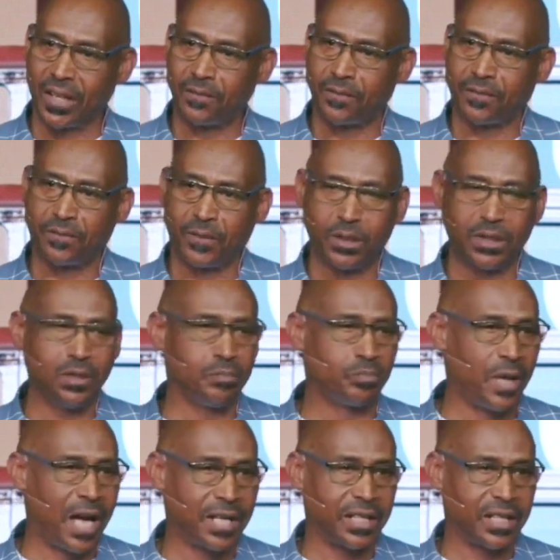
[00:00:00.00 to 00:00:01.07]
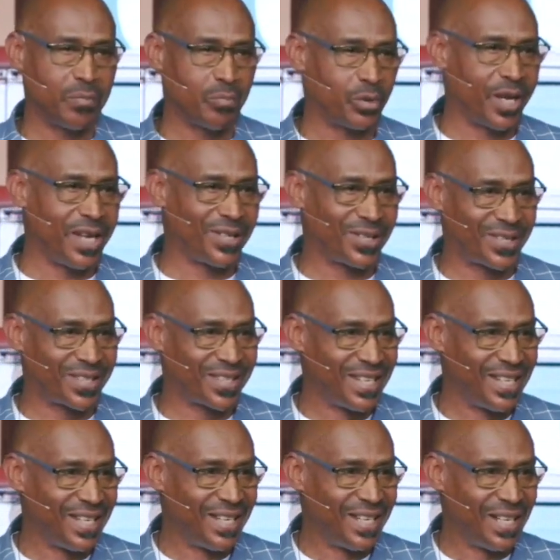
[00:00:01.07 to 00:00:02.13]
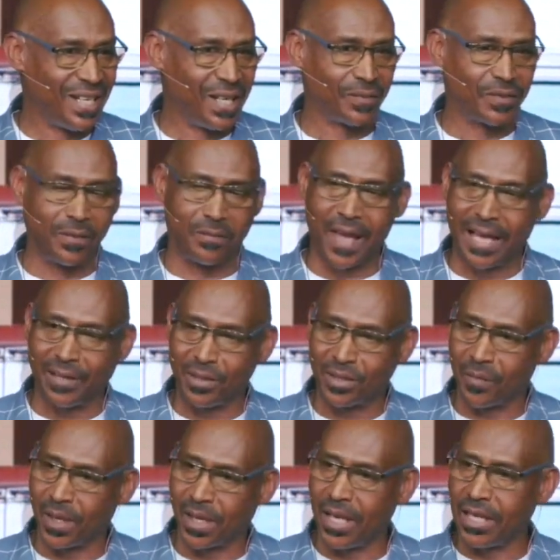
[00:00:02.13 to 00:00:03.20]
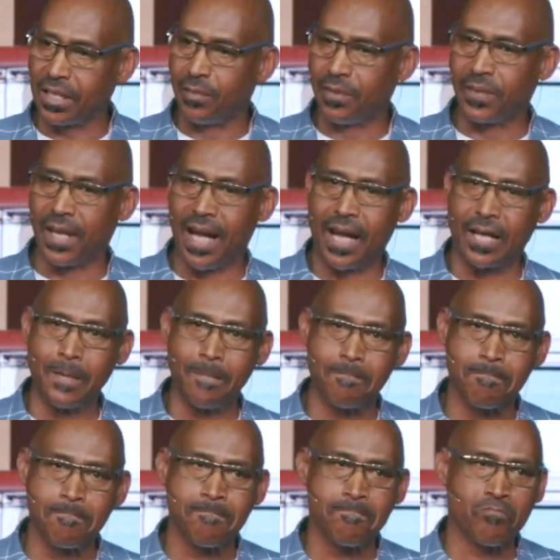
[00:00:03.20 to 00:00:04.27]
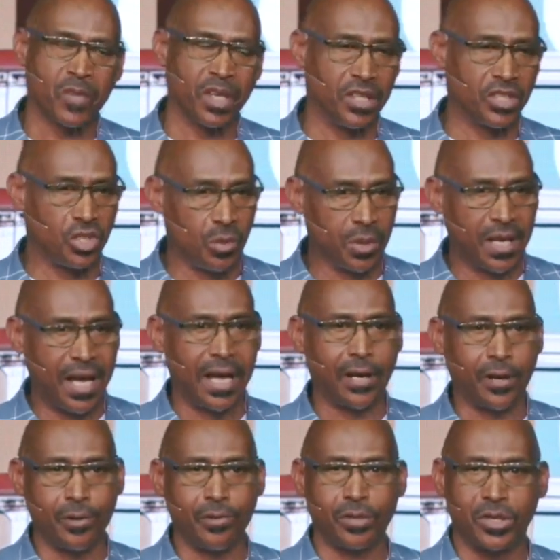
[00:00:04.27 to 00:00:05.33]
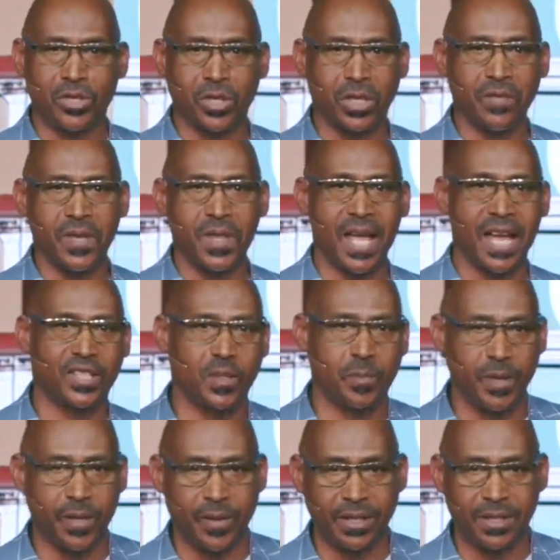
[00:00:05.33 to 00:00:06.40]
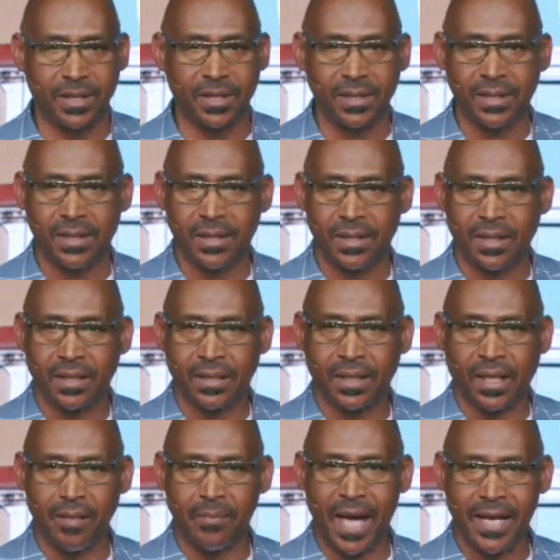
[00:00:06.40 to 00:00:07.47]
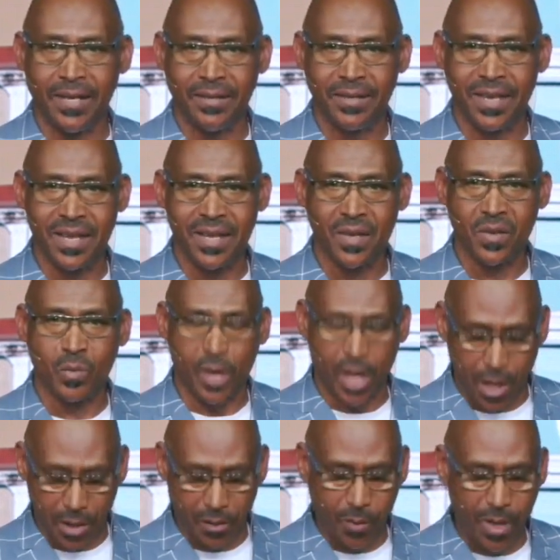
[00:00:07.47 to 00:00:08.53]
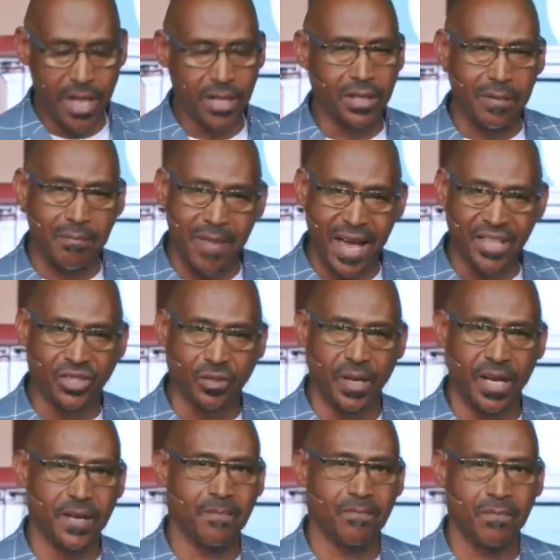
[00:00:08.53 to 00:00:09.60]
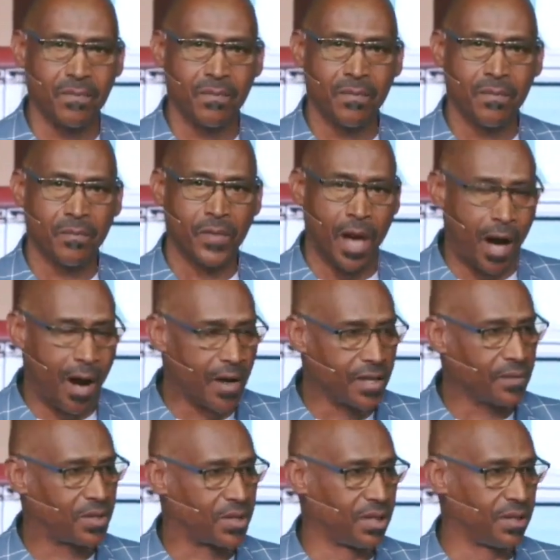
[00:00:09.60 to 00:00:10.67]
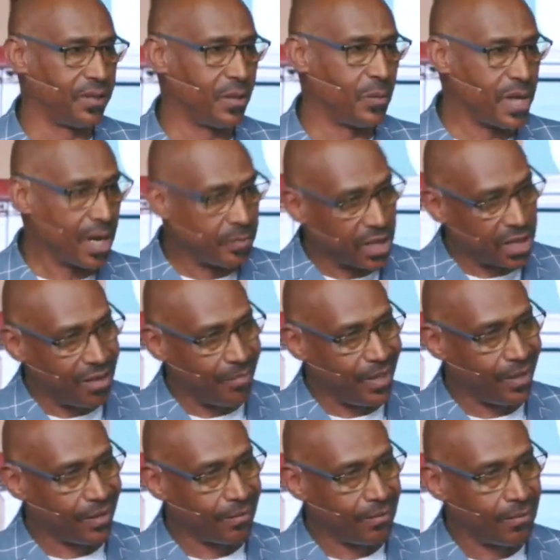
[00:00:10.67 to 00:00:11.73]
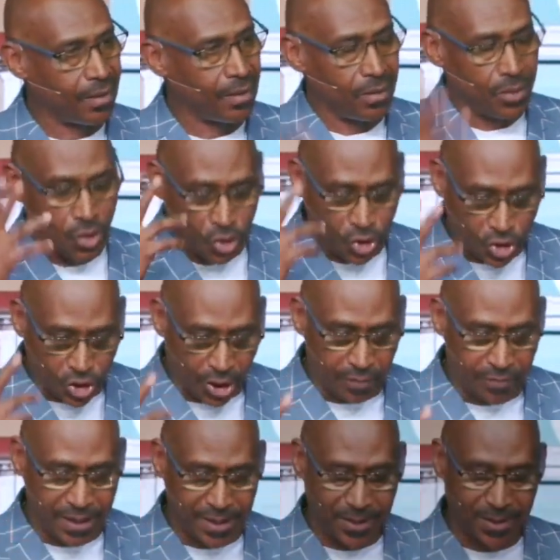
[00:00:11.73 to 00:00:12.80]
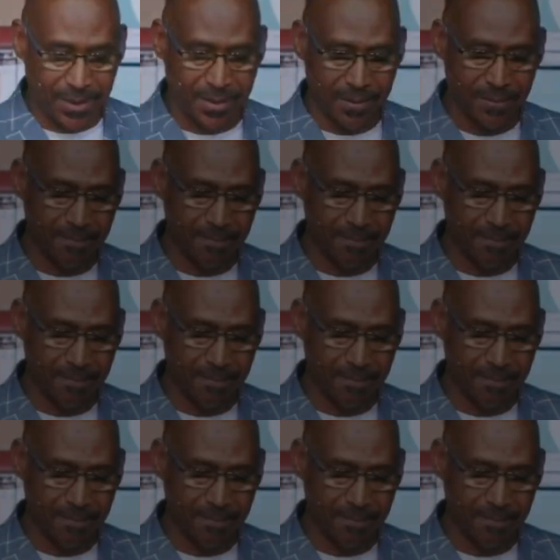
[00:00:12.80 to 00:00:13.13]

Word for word: full bodied embrace of the values of the kingdom of God. And as you and I learn to serve in that spirit, amen, we're on our way to mastering the art of serving. We are becoming servants.